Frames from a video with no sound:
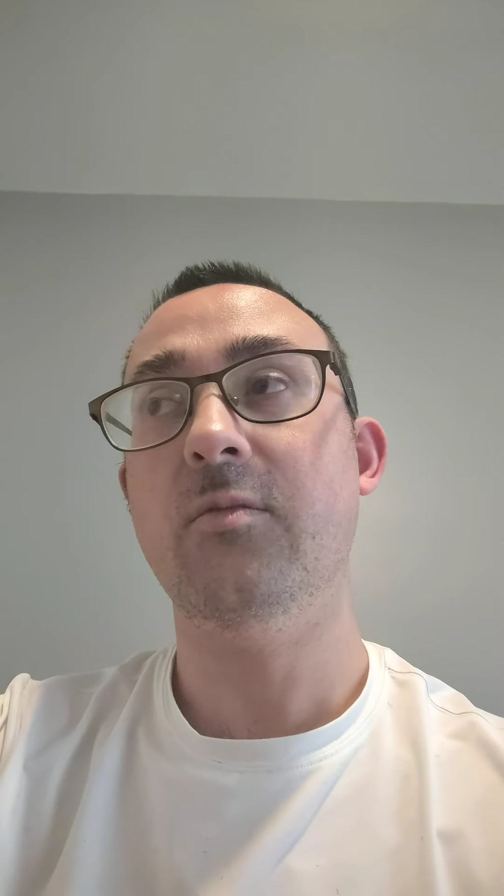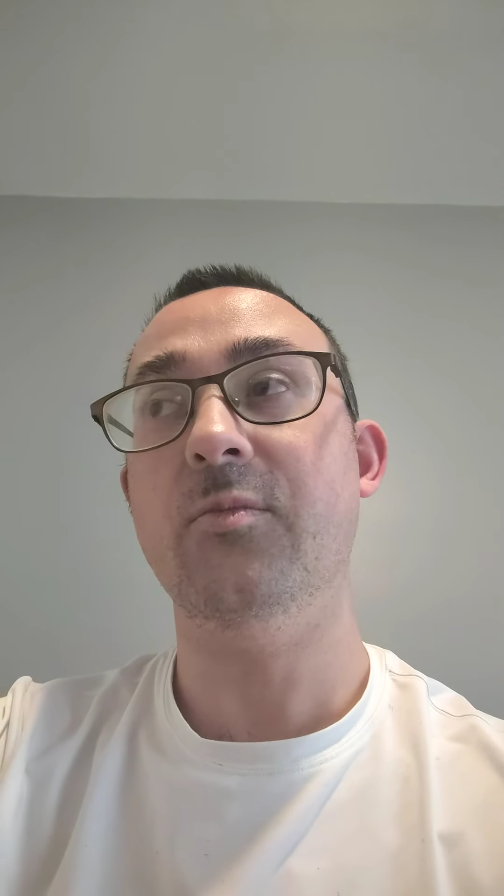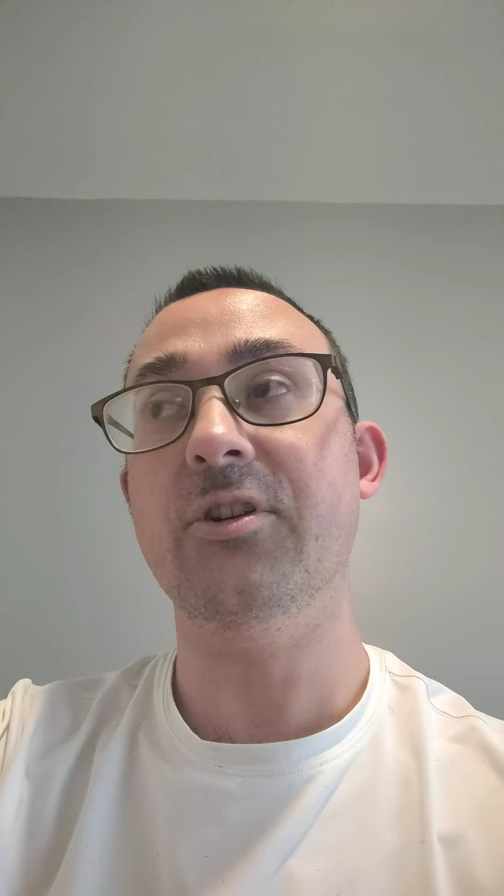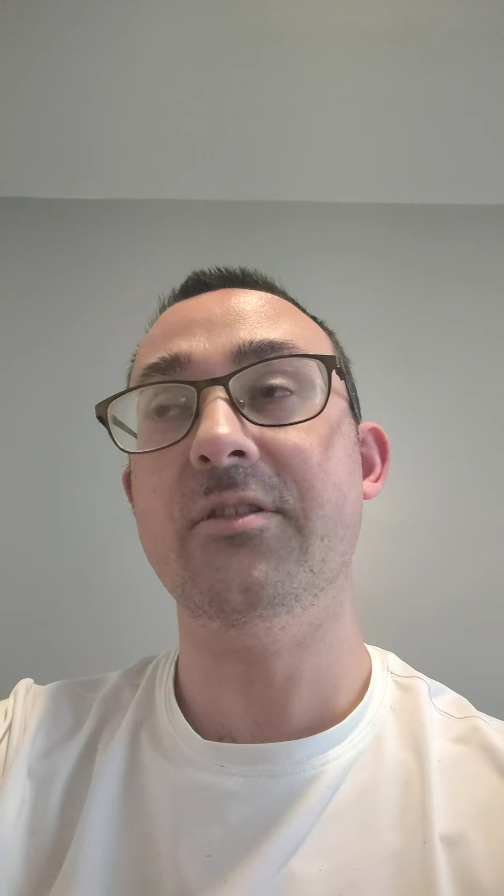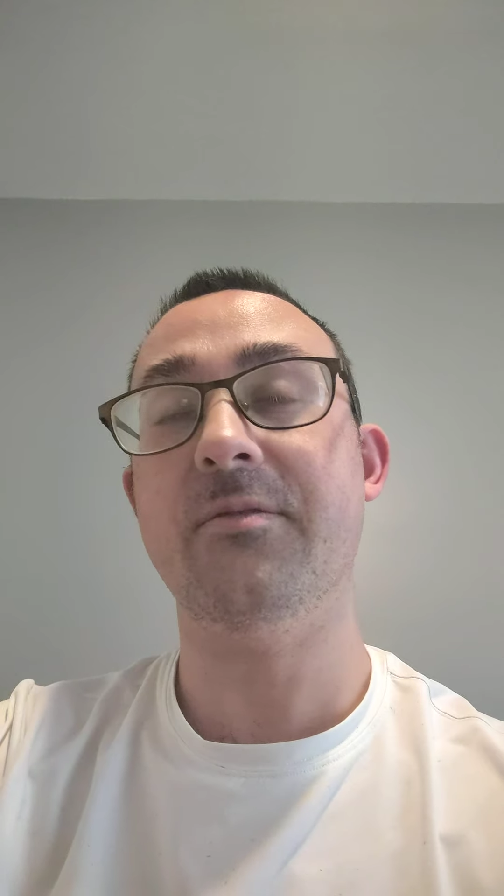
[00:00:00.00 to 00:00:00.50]

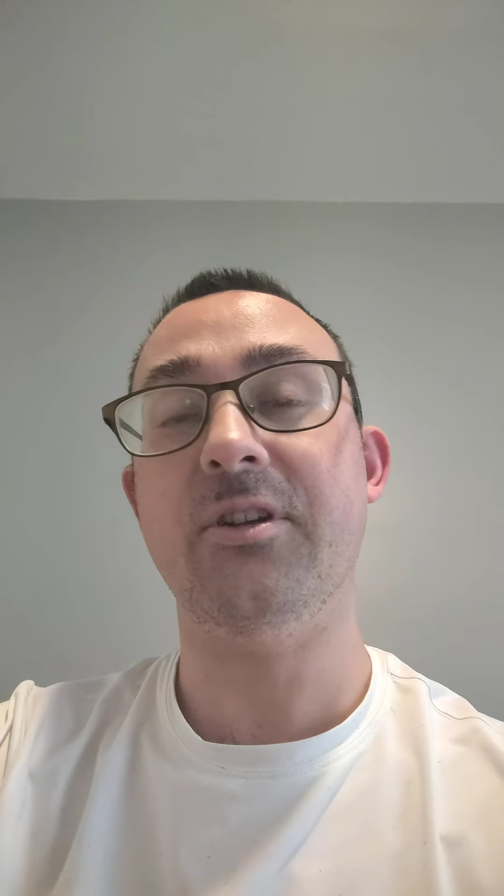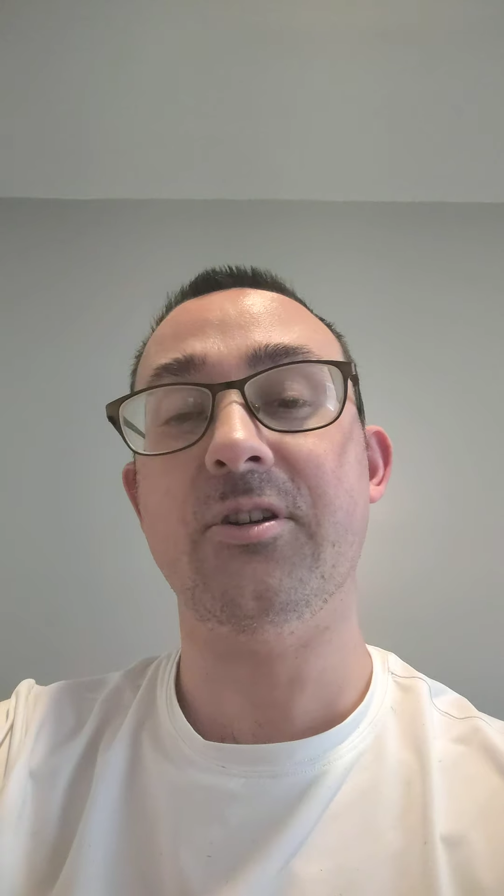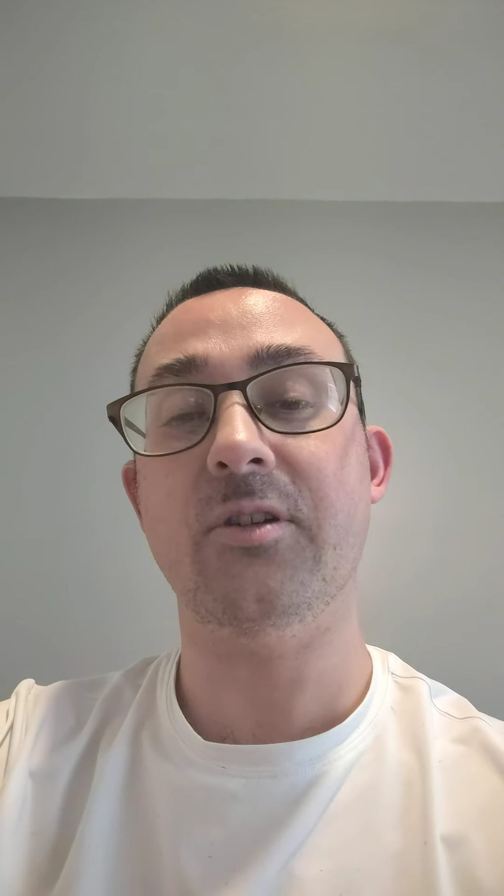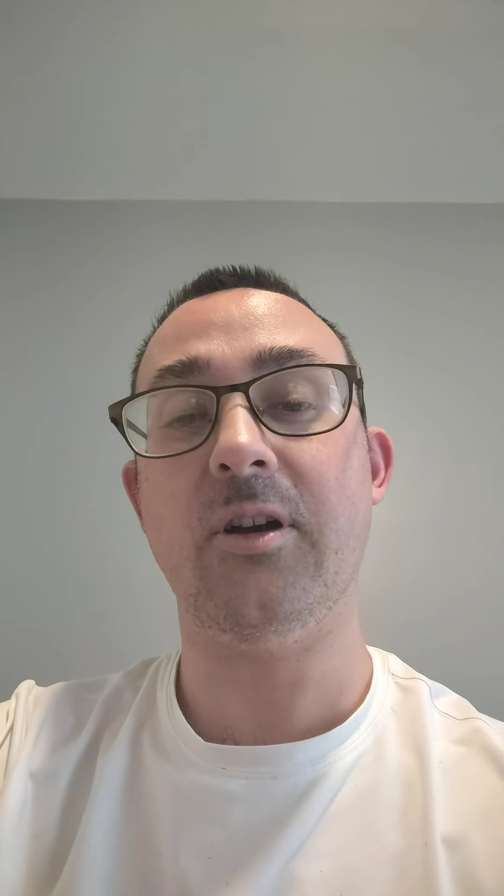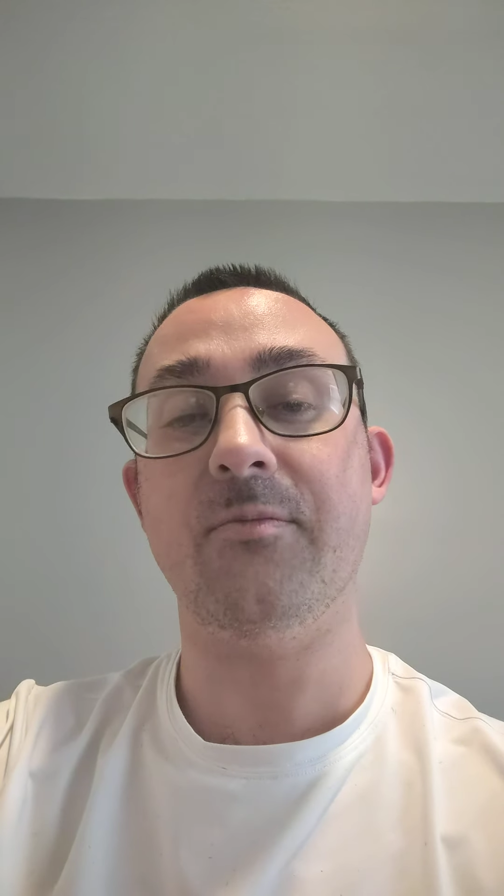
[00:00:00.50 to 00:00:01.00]
But
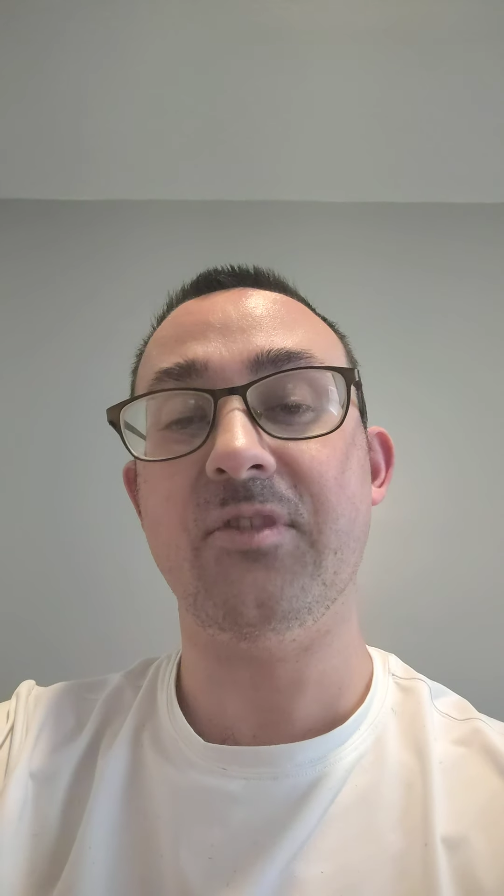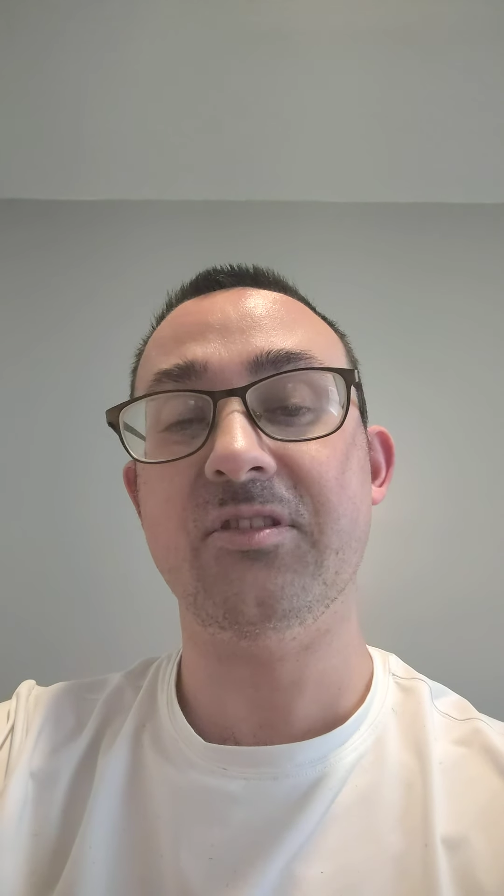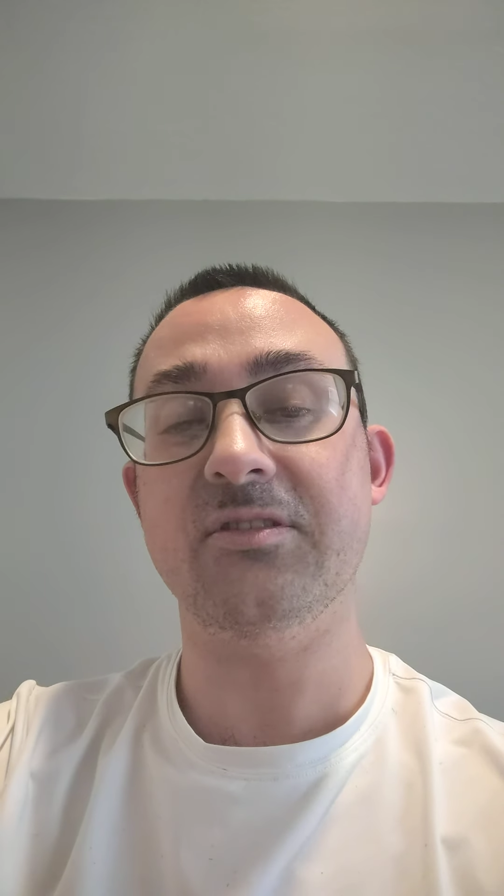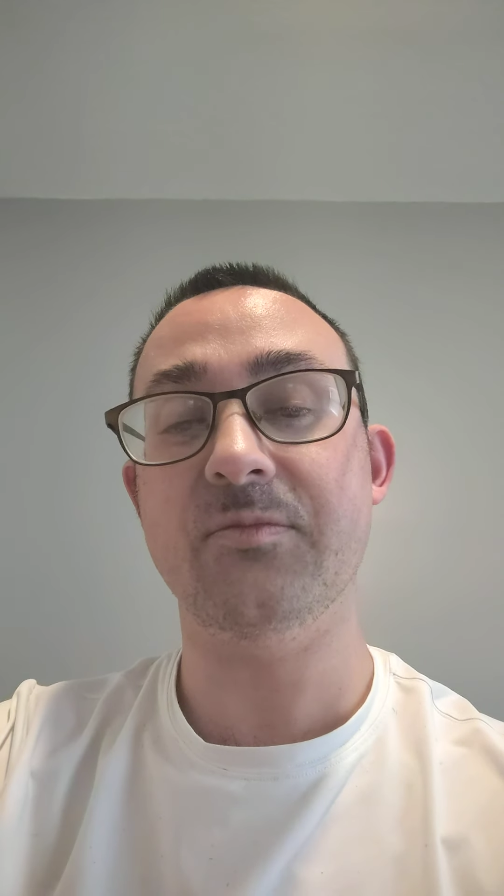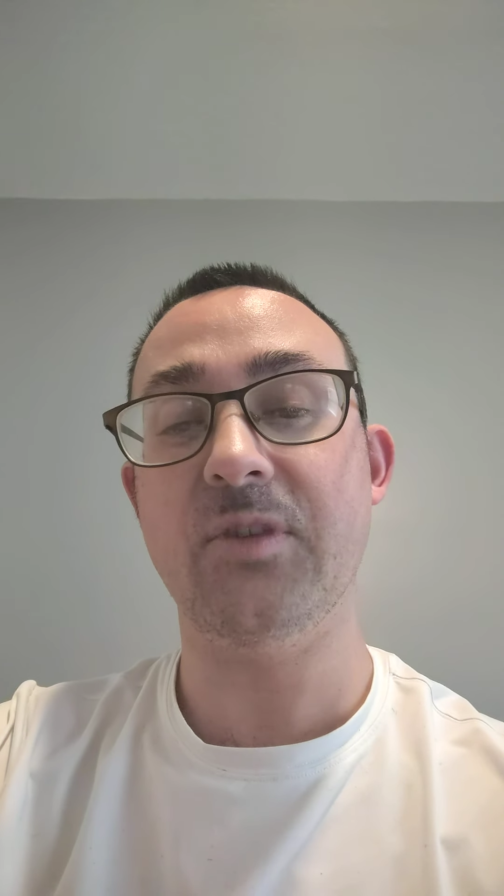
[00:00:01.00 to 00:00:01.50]
no,
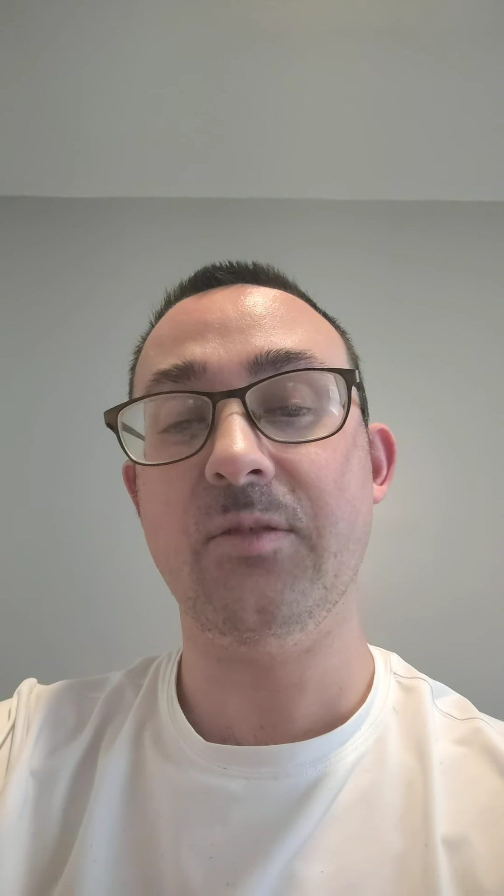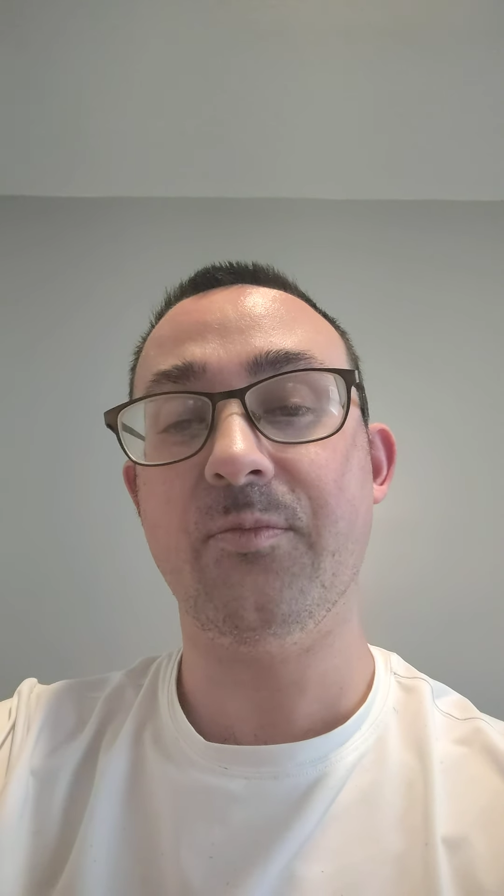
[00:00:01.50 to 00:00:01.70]
this is me